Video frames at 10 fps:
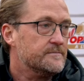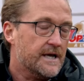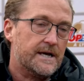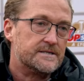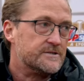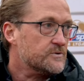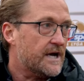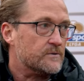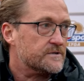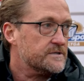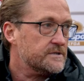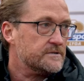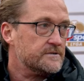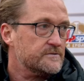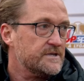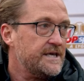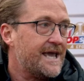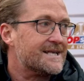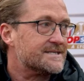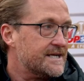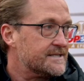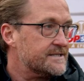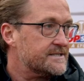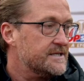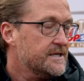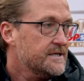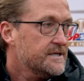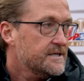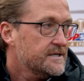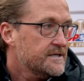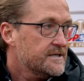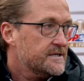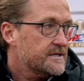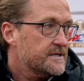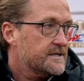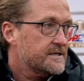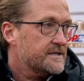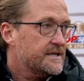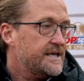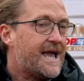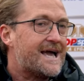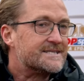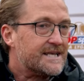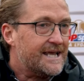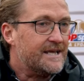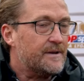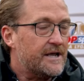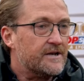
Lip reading: Yeah, it's no doubt. You know, he has that. He has a